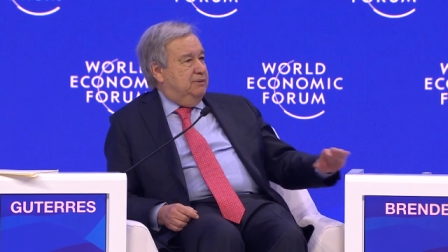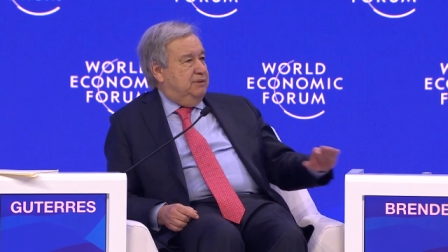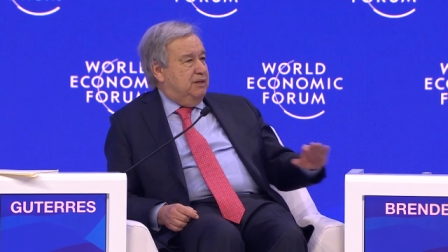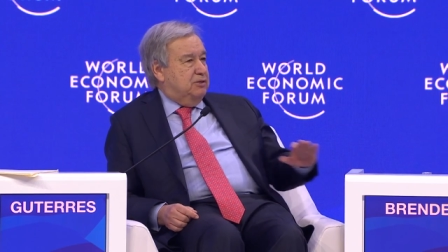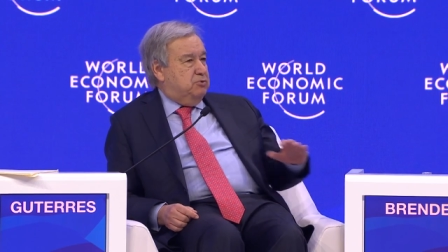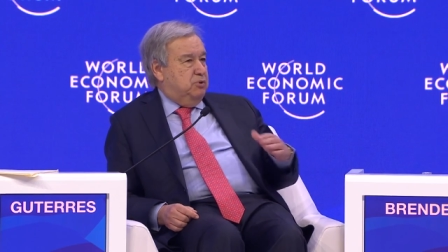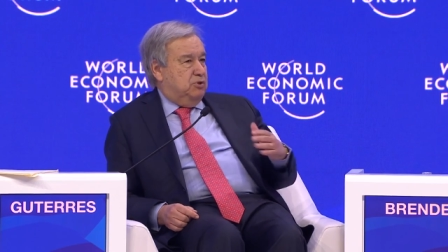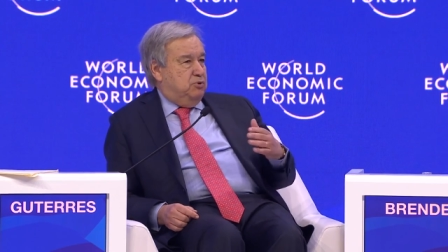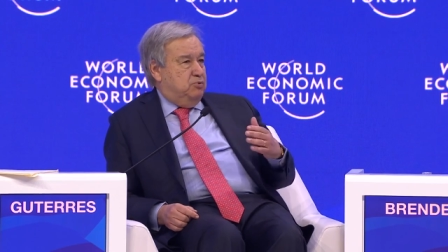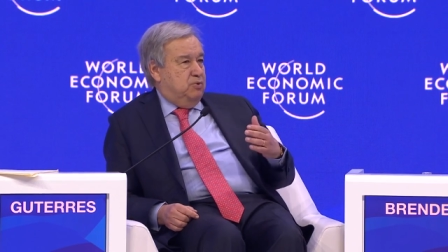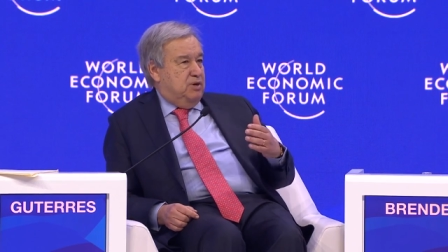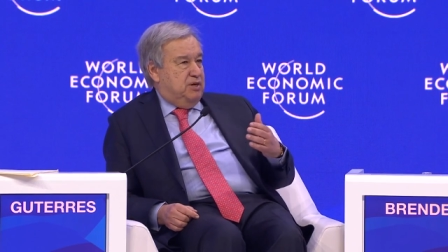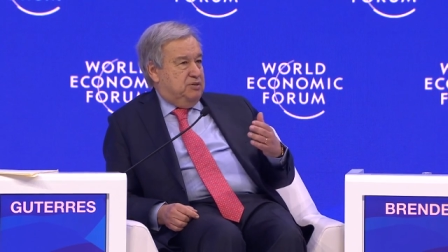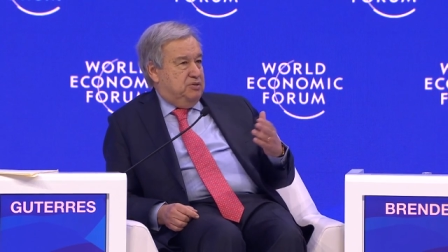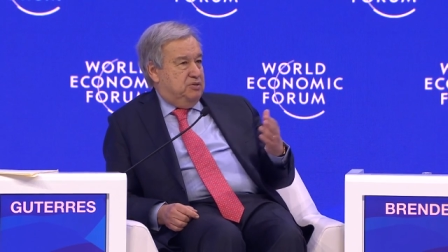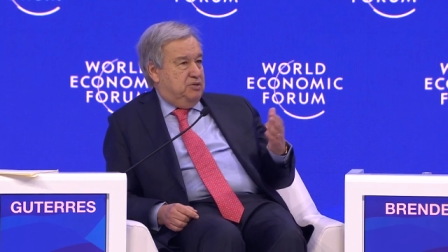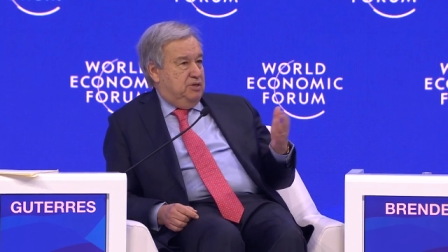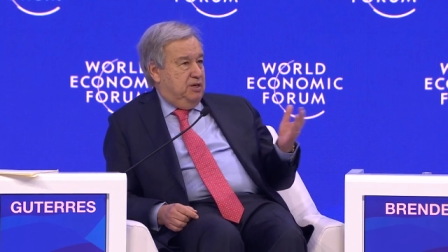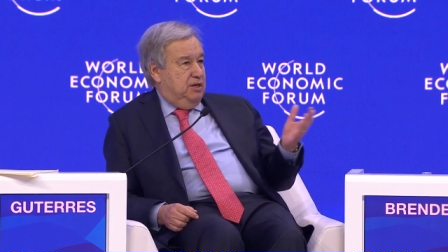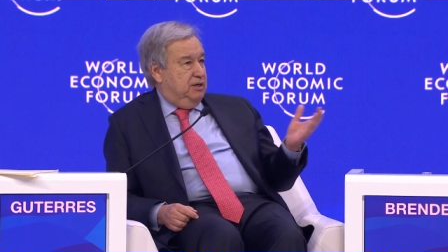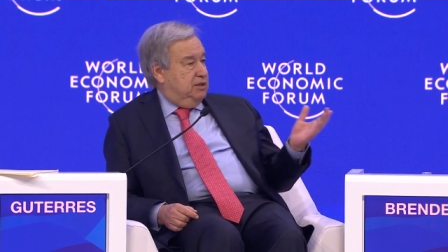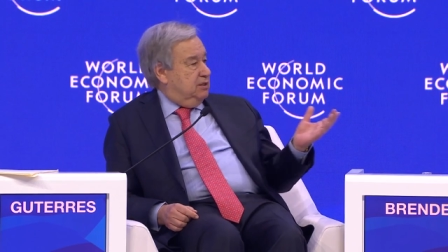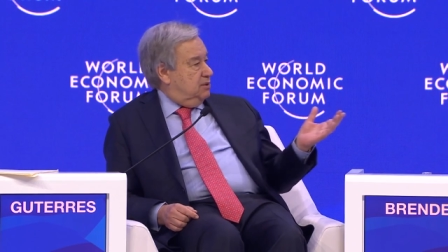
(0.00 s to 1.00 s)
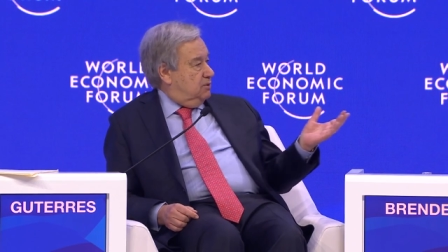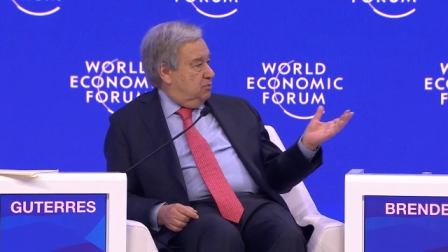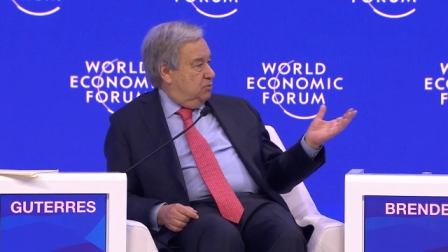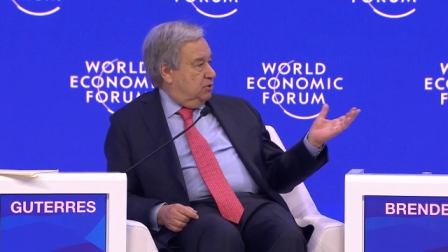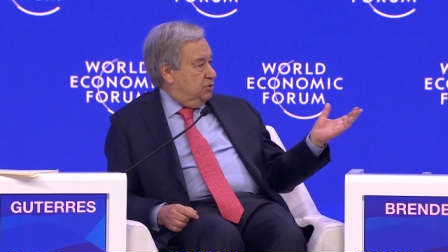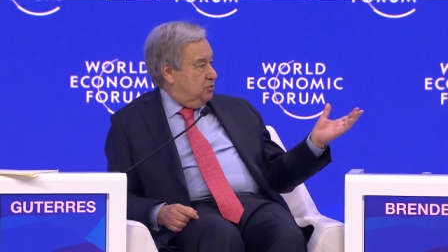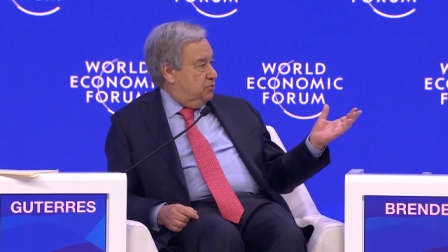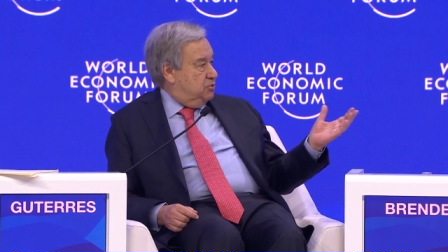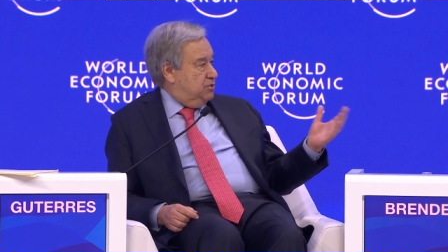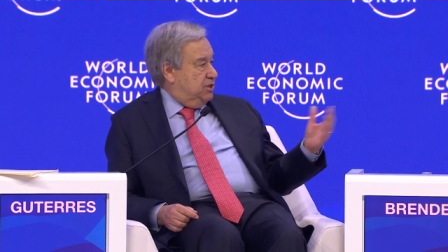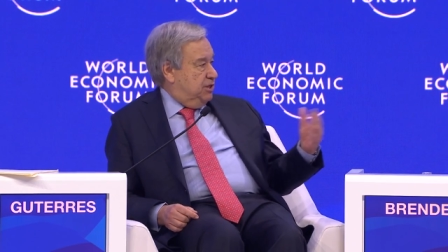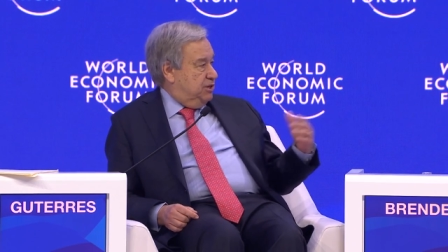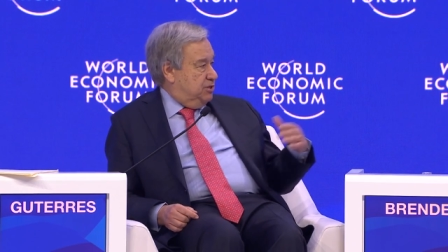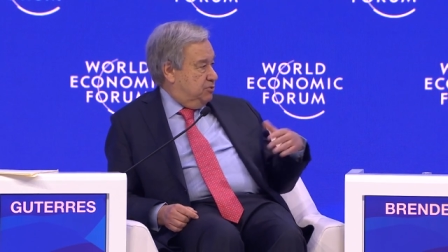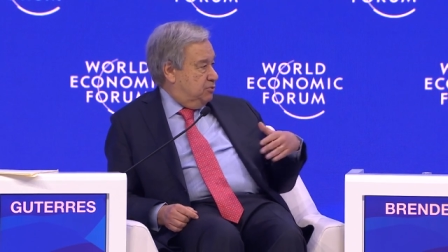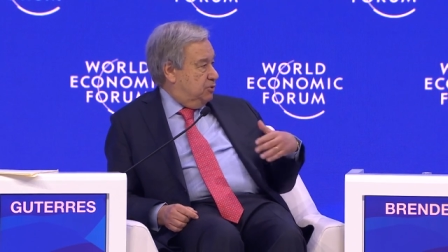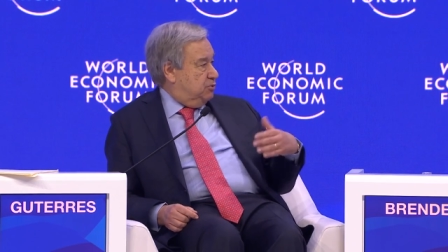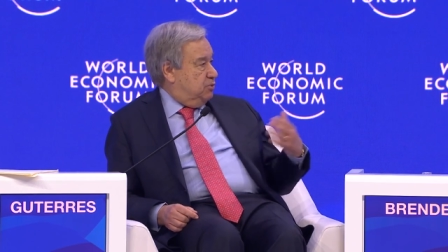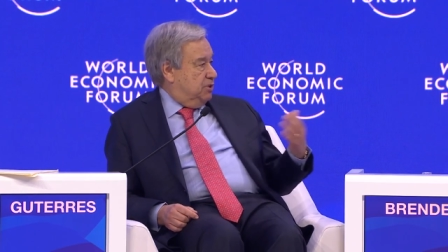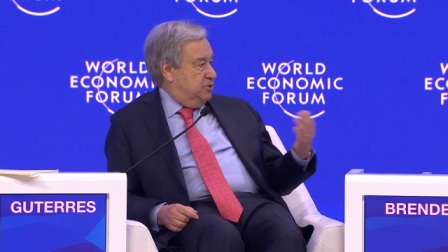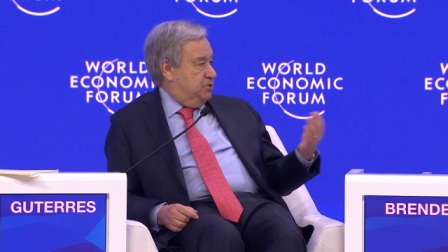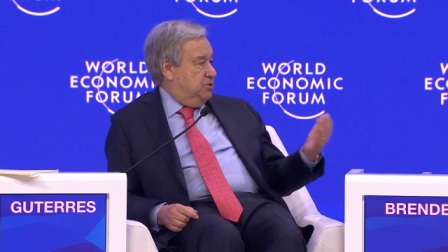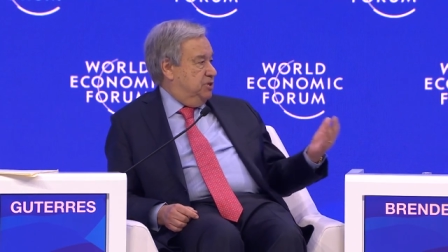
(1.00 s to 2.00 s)
That's what we are seeing. What you said is
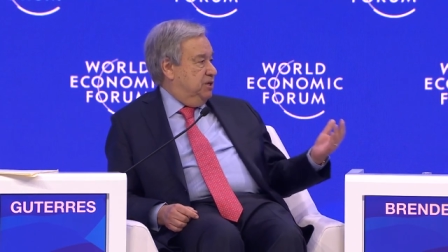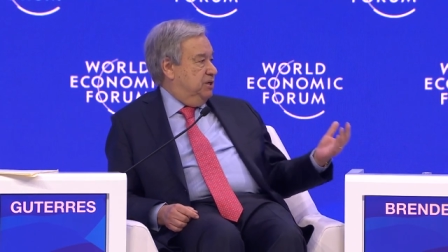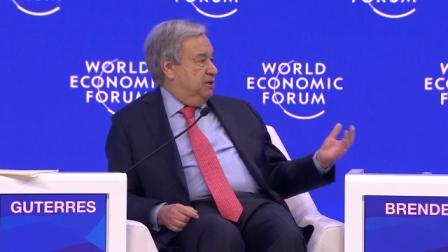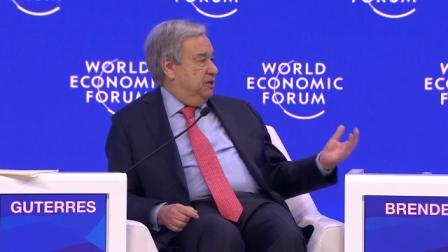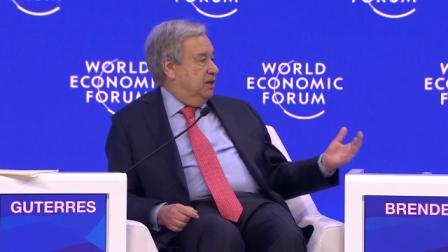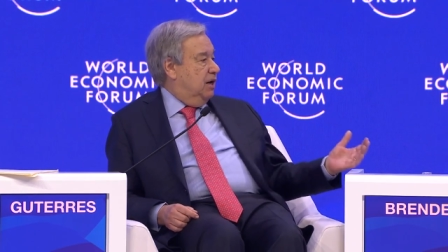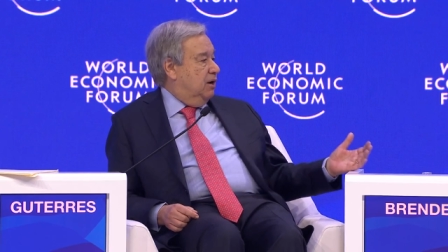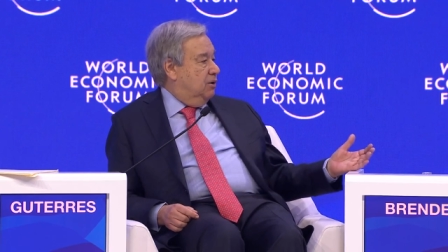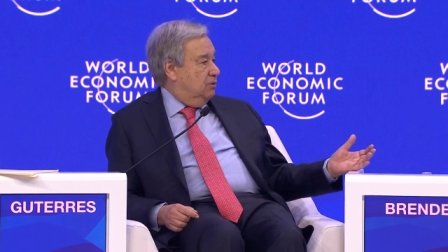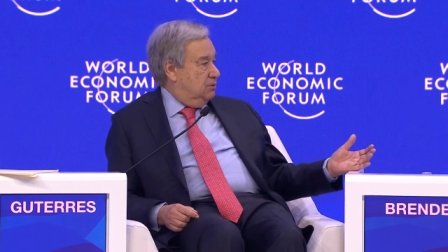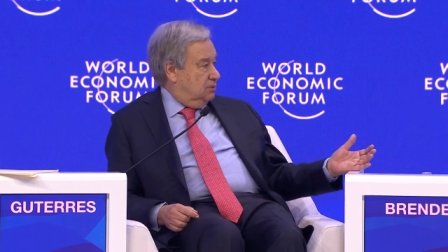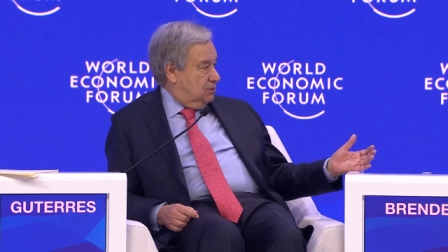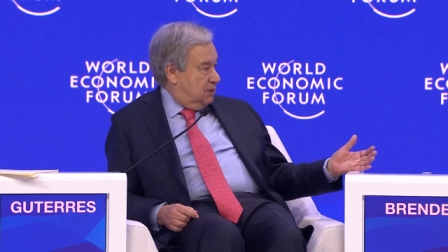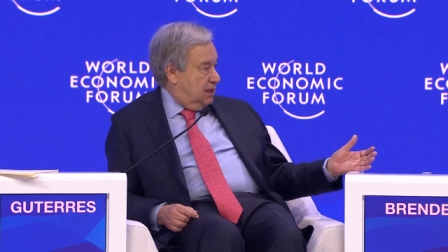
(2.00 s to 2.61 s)
what we are seeing now.